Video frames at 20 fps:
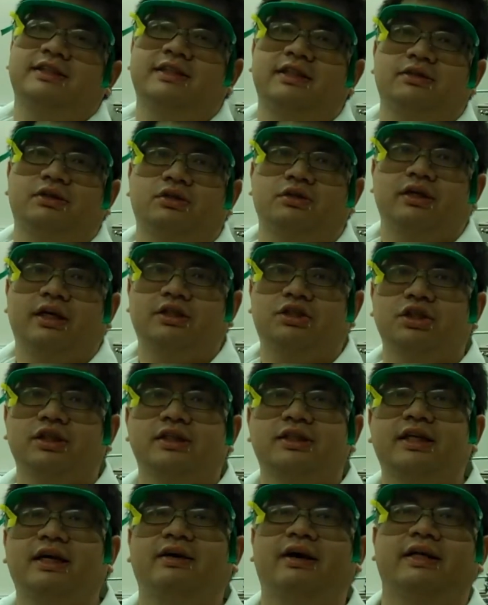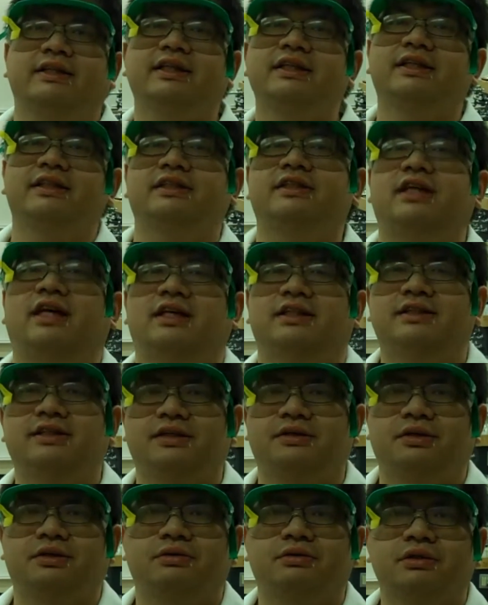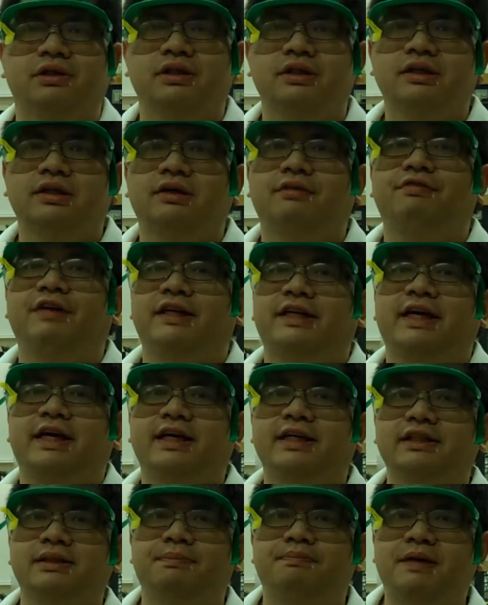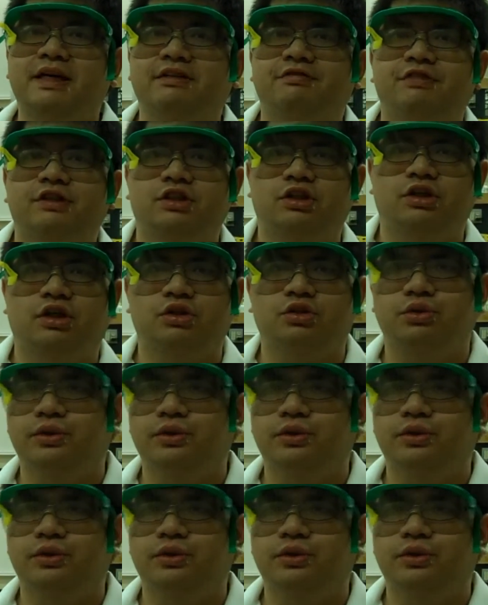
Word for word: at zero. As you can tell, I didn't start at zero. In fact, there is a benefit to not